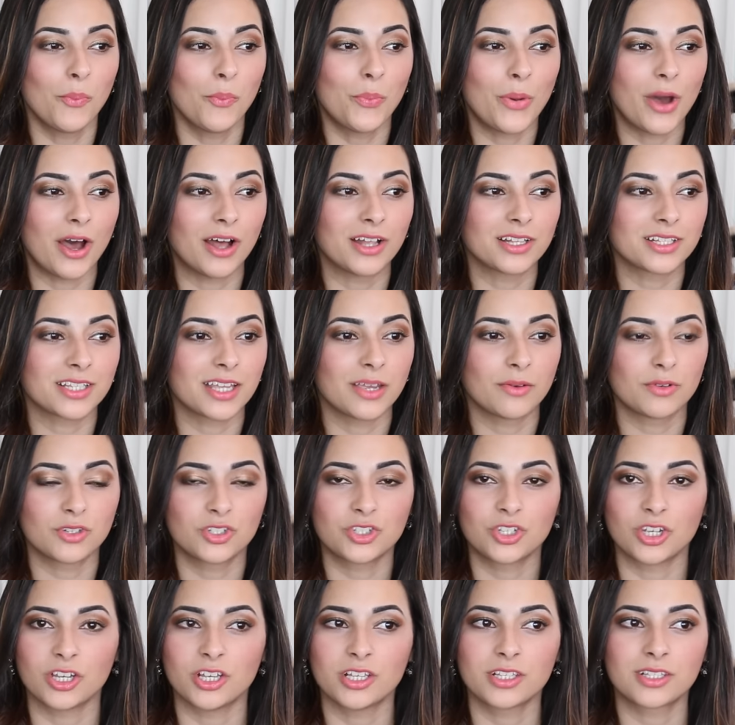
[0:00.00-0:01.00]
but it was
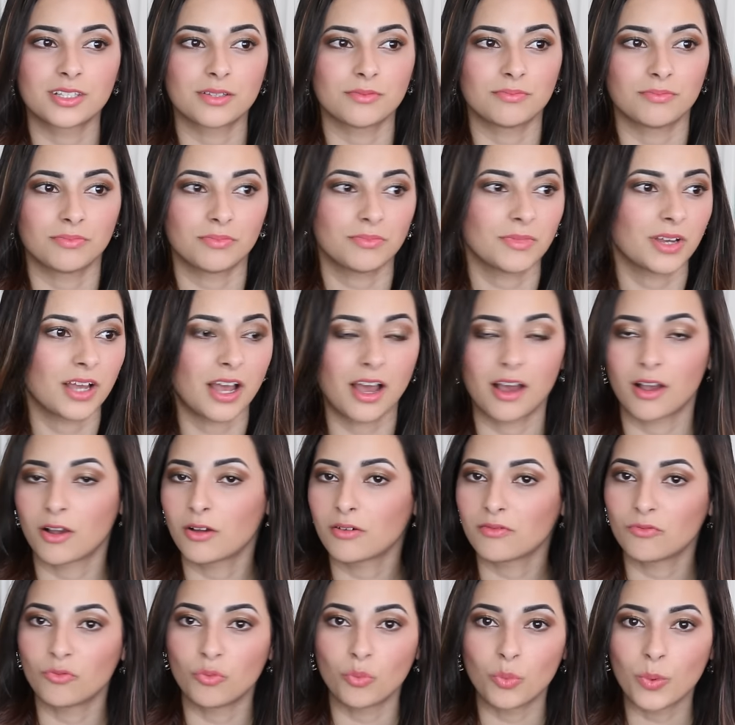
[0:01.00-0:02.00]
just a
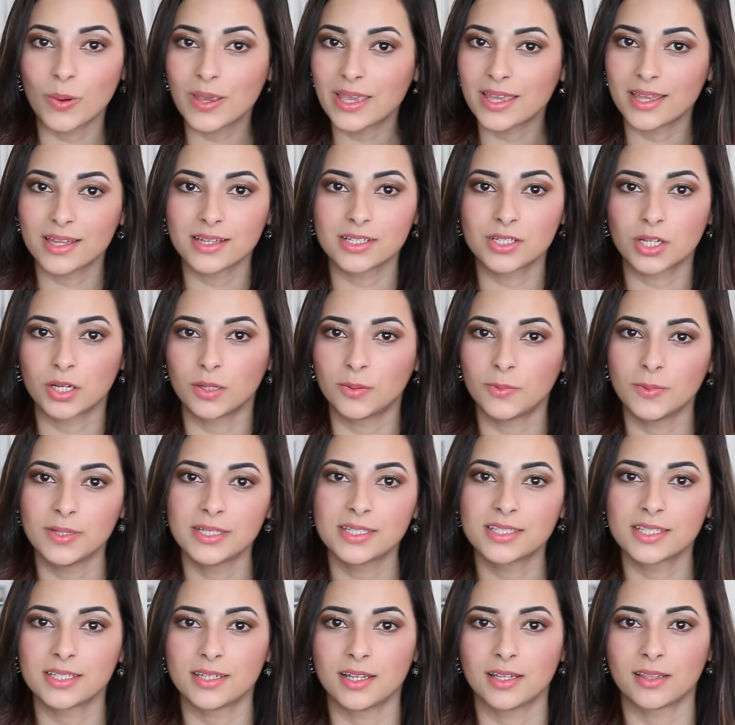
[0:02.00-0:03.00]
weird
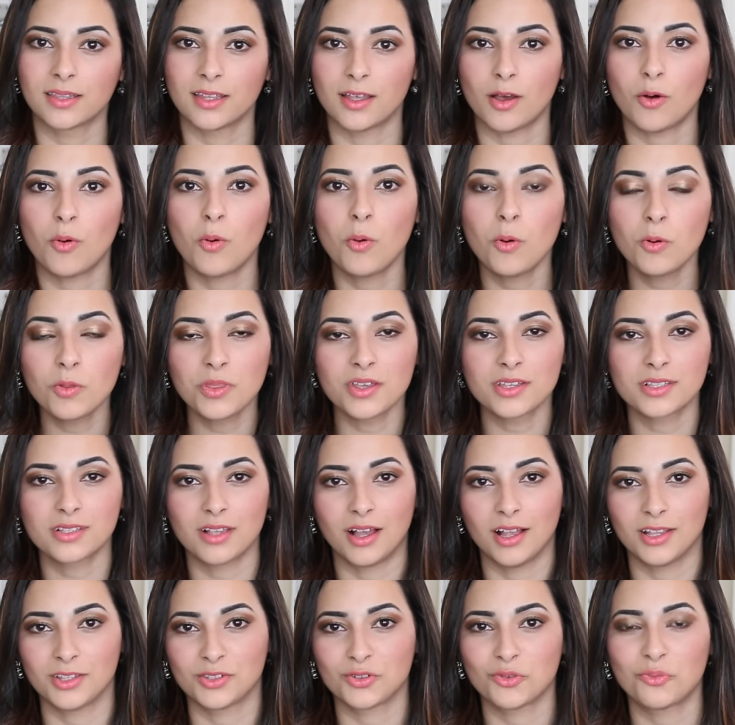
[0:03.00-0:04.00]
coincidence that all the
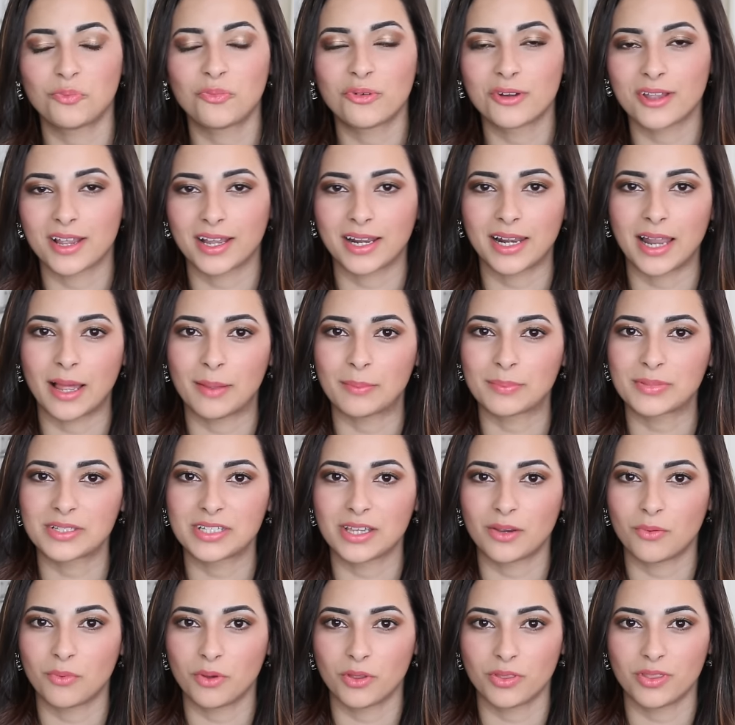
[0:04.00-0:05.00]
signs of
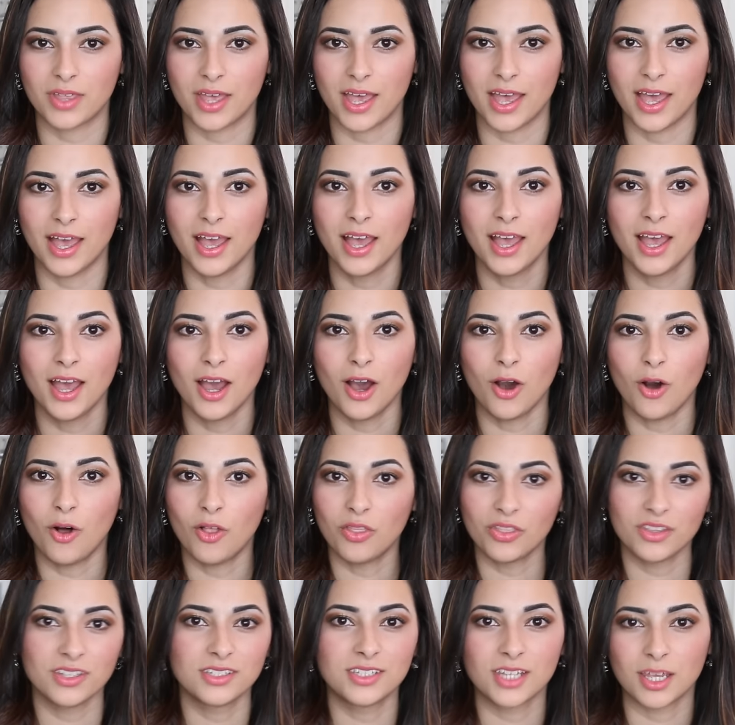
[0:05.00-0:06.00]
preeclampsia were there
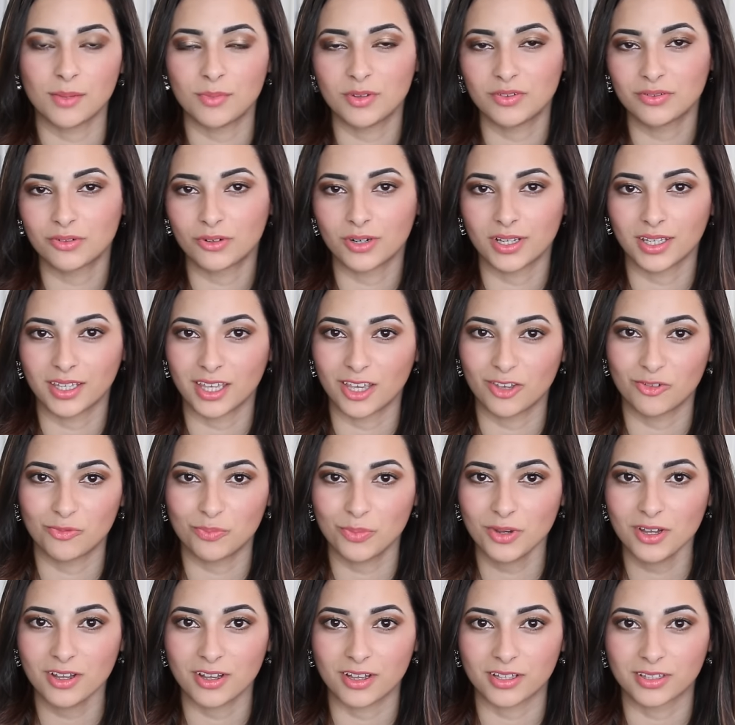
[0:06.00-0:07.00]
on the day before I gave
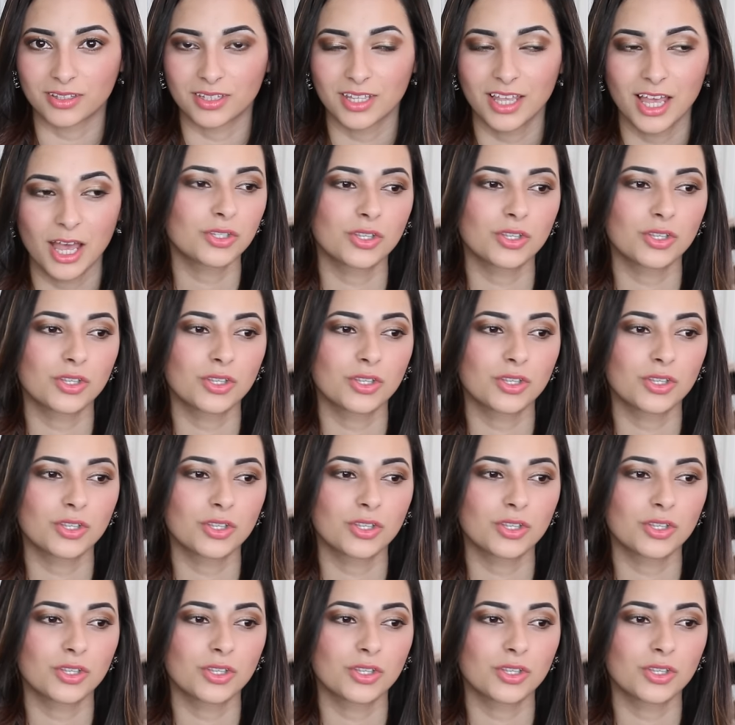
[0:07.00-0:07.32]
birth.